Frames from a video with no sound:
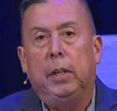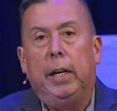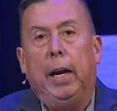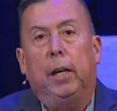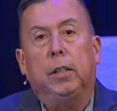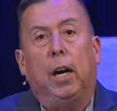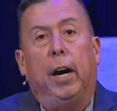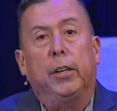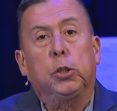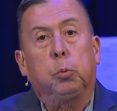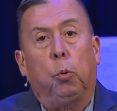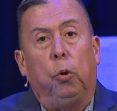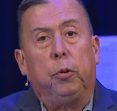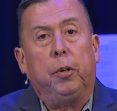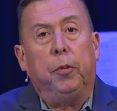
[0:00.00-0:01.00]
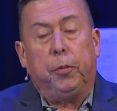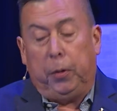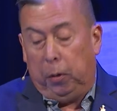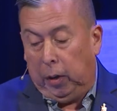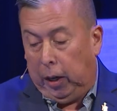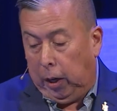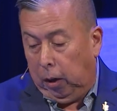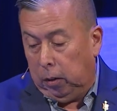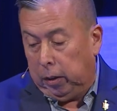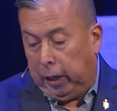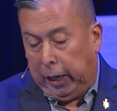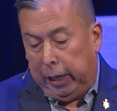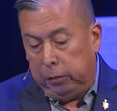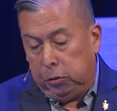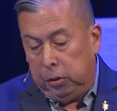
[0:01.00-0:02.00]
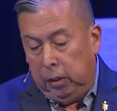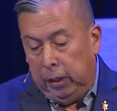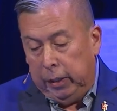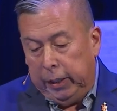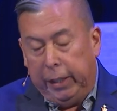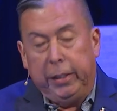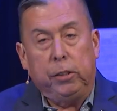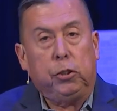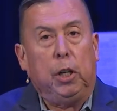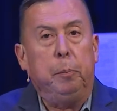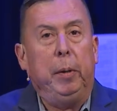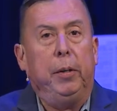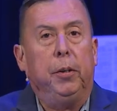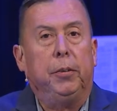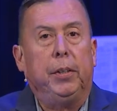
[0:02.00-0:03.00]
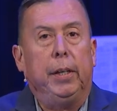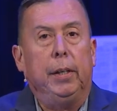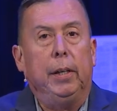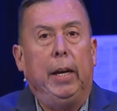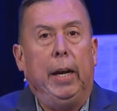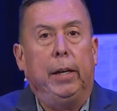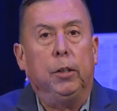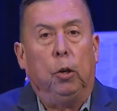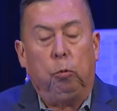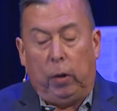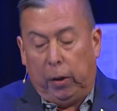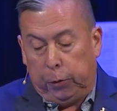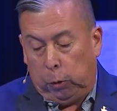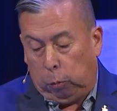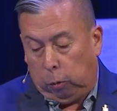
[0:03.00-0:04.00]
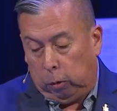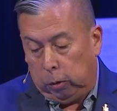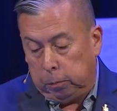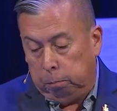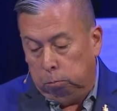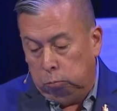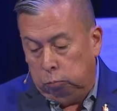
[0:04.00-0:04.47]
how God is working through our lives in this community and around the world.